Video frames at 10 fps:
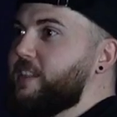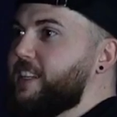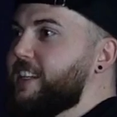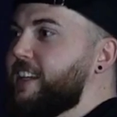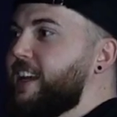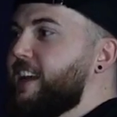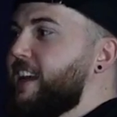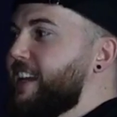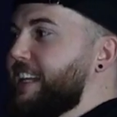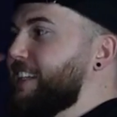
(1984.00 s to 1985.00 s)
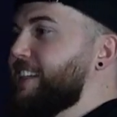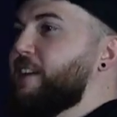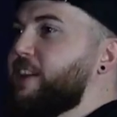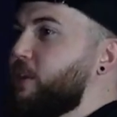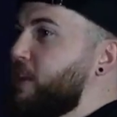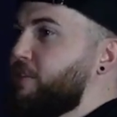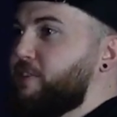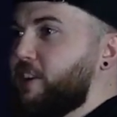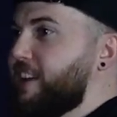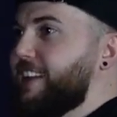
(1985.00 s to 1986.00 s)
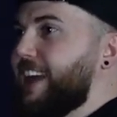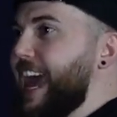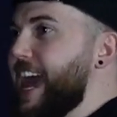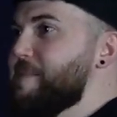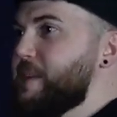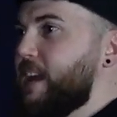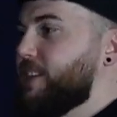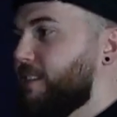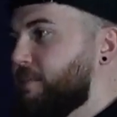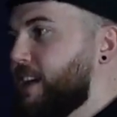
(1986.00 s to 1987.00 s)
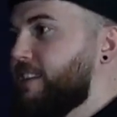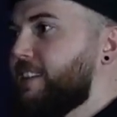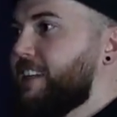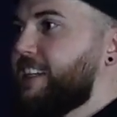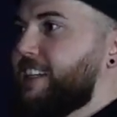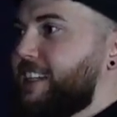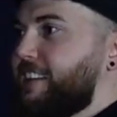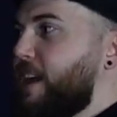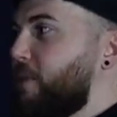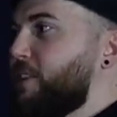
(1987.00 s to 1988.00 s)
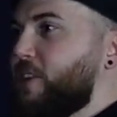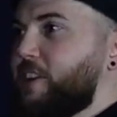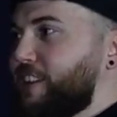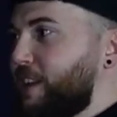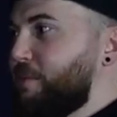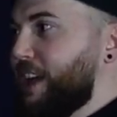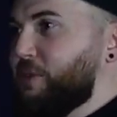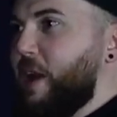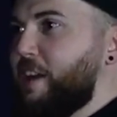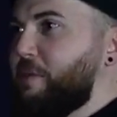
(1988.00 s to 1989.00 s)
months of PT, and then I seen a video and it fucking it hit me. I was like, man, one, cut deep.